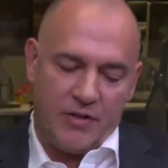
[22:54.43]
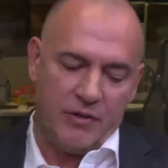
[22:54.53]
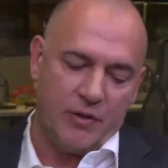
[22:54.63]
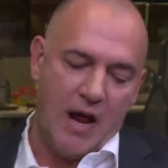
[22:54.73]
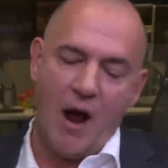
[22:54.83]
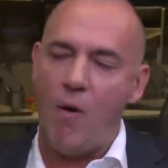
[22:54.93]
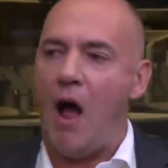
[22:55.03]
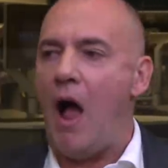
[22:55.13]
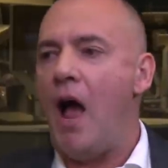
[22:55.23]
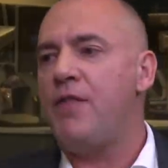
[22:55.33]
So, so
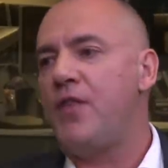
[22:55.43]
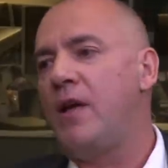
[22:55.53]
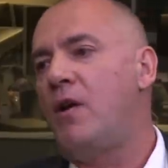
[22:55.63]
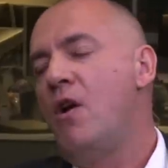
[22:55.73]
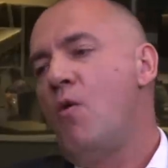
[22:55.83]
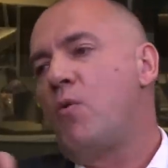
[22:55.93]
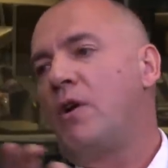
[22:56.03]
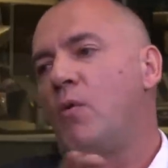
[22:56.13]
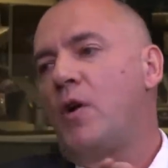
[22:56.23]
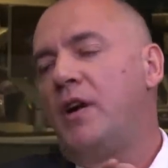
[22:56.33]
now I think
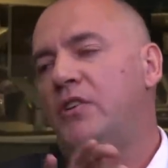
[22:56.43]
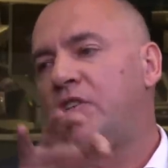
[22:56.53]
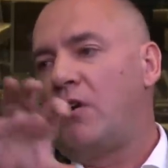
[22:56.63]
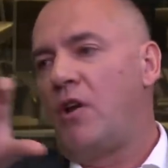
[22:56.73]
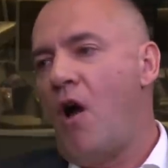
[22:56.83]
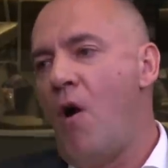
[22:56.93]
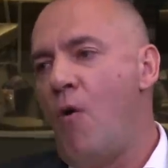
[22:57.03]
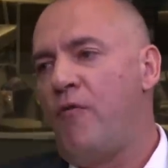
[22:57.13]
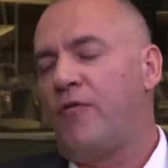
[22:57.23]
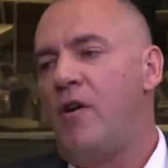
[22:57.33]
we're we're going to
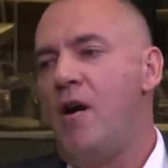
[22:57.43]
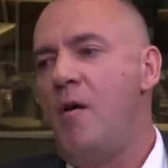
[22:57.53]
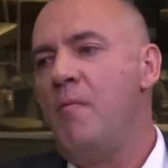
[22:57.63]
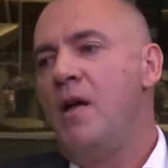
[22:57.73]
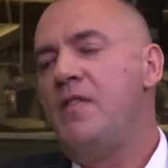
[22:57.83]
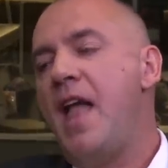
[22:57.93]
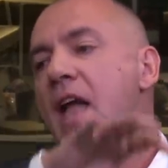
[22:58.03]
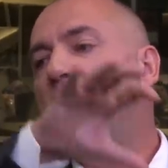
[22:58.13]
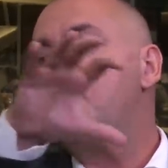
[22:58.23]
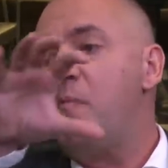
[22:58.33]
go from the
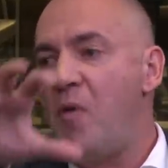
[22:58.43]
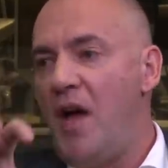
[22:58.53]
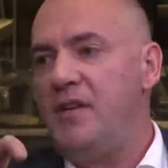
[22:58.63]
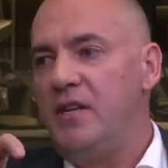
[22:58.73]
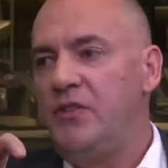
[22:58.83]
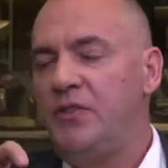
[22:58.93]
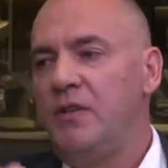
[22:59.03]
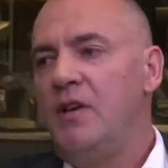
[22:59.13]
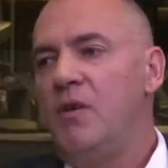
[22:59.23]
age of abundance,